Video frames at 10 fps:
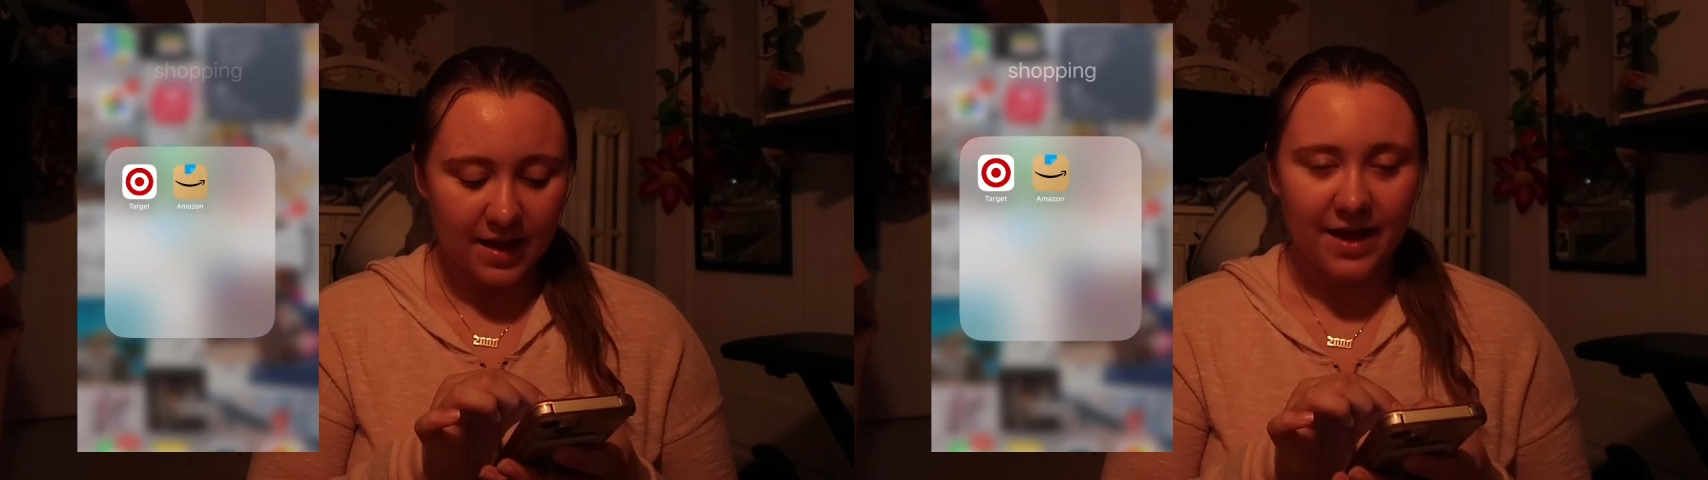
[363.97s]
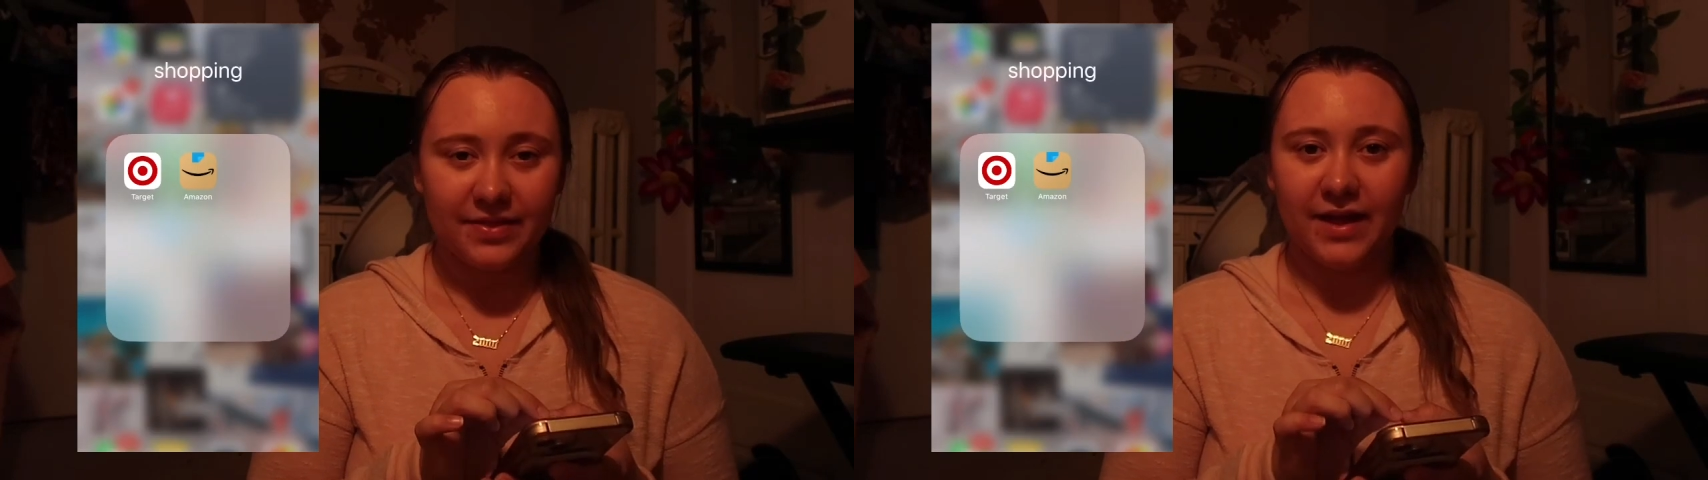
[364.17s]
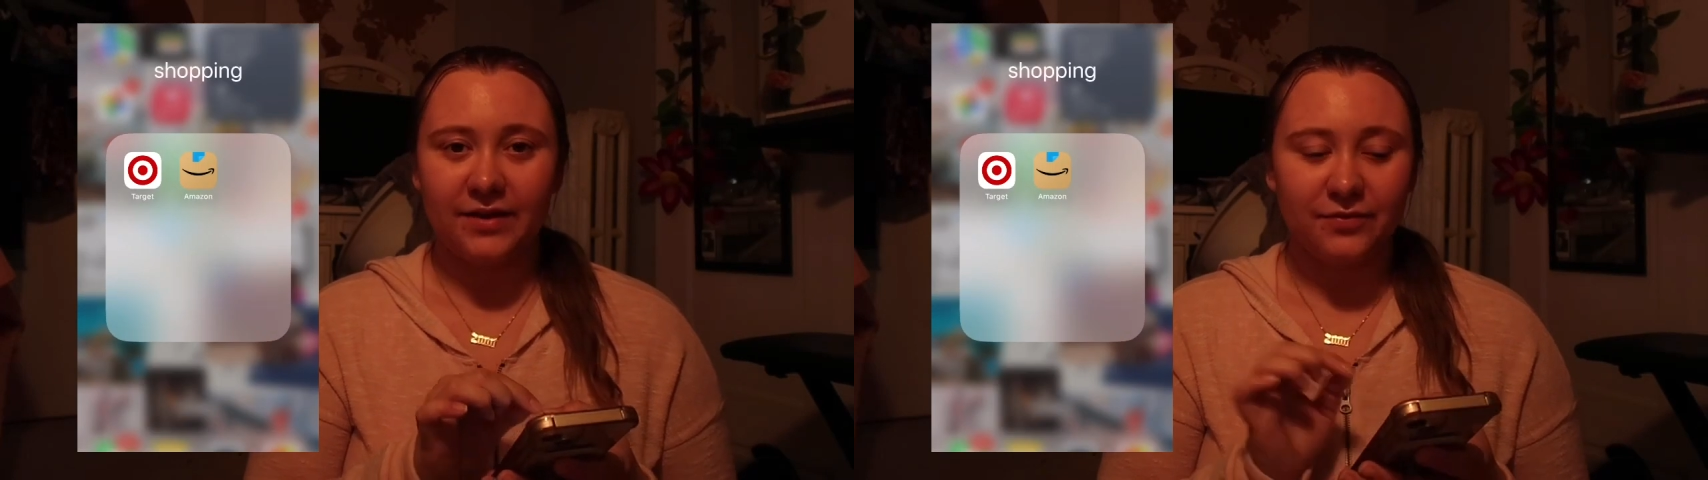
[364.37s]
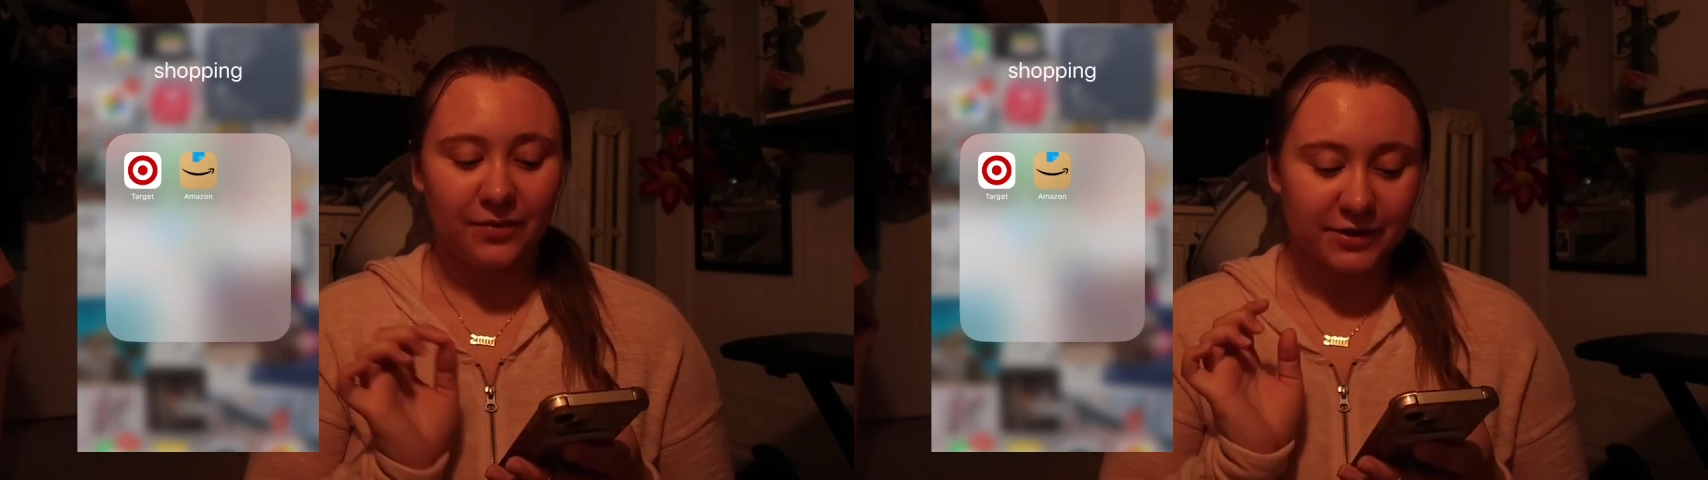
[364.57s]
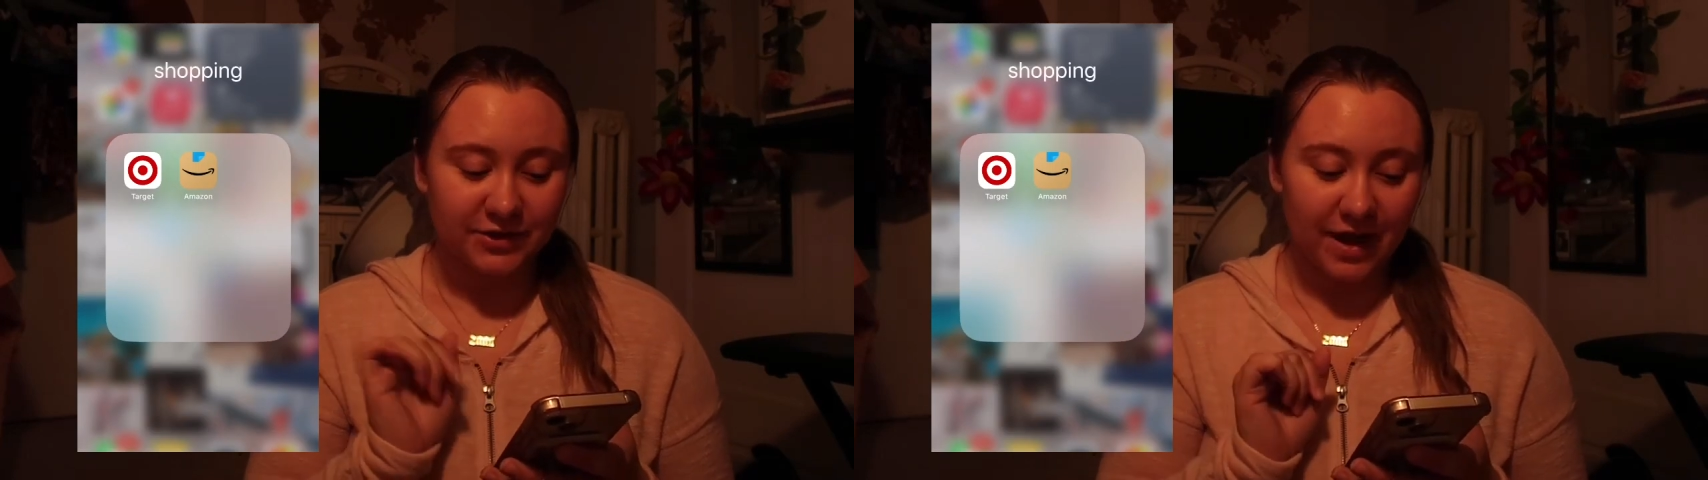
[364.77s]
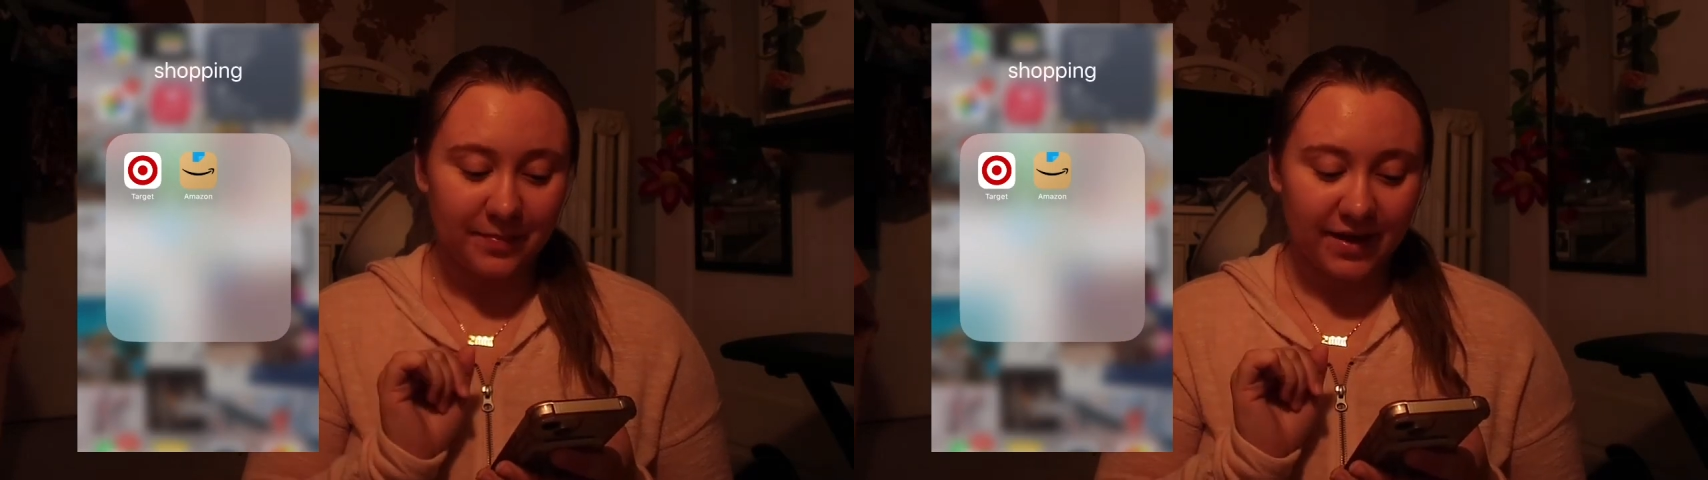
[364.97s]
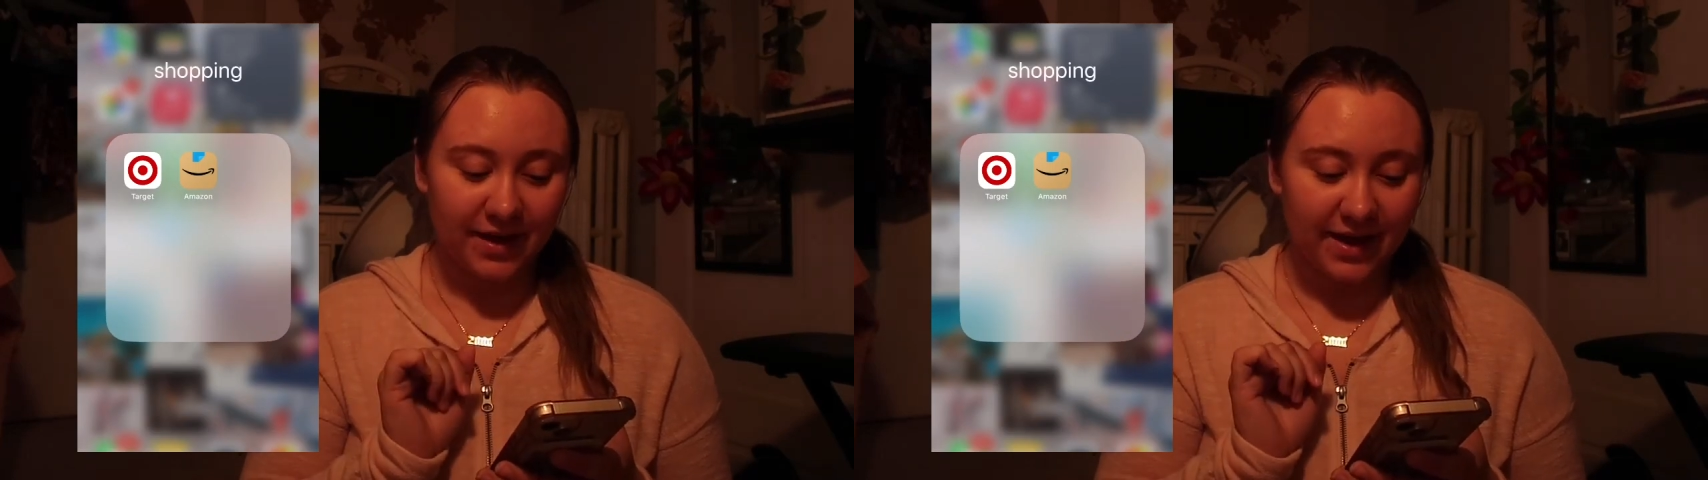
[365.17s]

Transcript: And then for shopping,